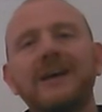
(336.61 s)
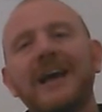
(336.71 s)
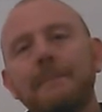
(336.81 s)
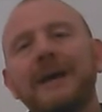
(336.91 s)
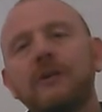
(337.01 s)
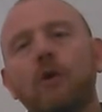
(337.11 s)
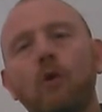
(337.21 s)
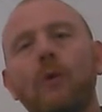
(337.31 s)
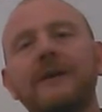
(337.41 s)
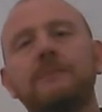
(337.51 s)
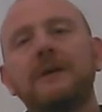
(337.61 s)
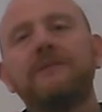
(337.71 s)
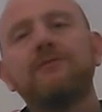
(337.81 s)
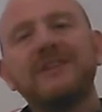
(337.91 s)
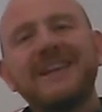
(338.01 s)
it may not always be
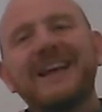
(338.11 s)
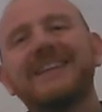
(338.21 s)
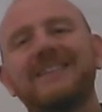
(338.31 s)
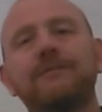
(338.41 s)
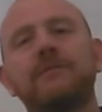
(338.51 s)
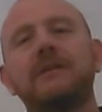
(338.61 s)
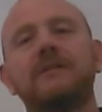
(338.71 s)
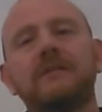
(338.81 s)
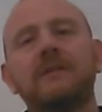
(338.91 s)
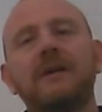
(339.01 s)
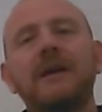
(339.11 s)
for a negative reason.